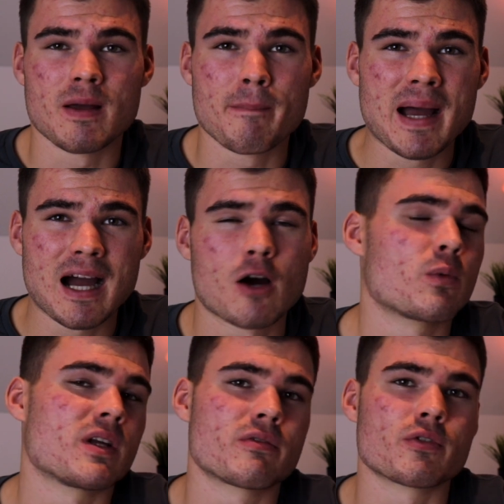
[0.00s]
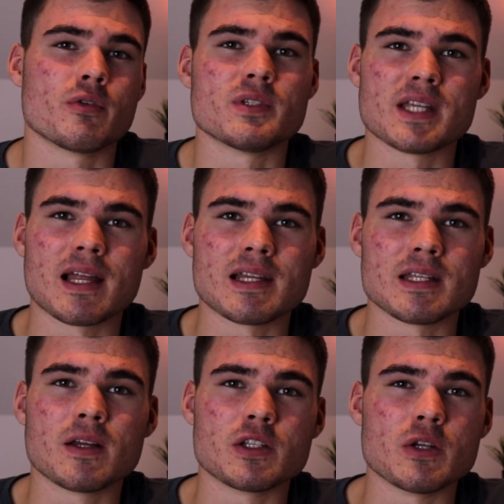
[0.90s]
powering through daily
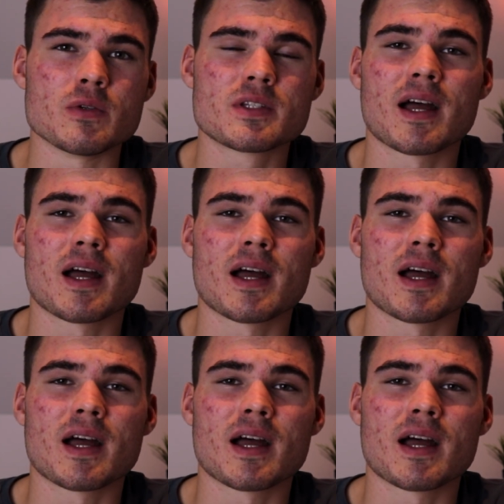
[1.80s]
use.